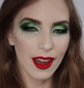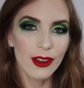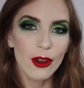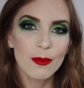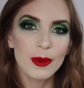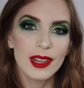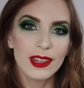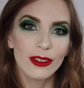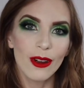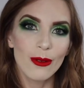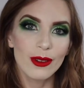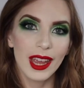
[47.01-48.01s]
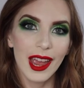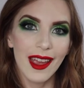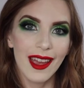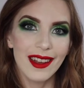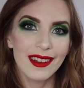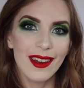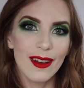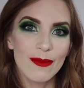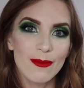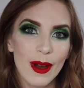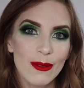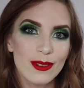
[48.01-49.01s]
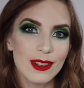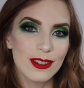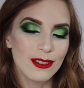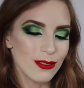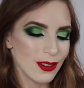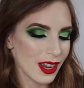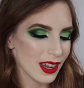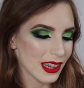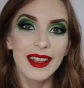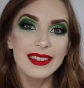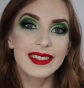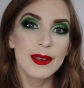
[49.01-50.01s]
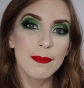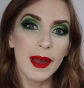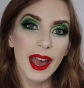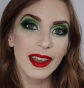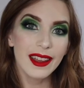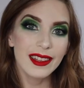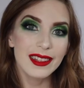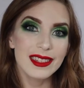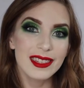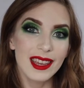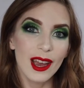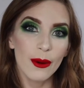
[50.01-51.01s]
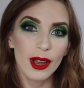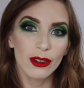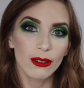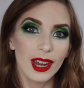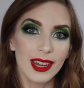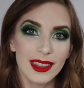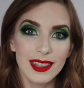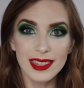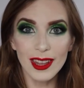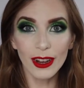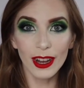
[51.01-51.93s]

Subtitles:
on open your own can of Mountain Dew and sit back and see how I created this look.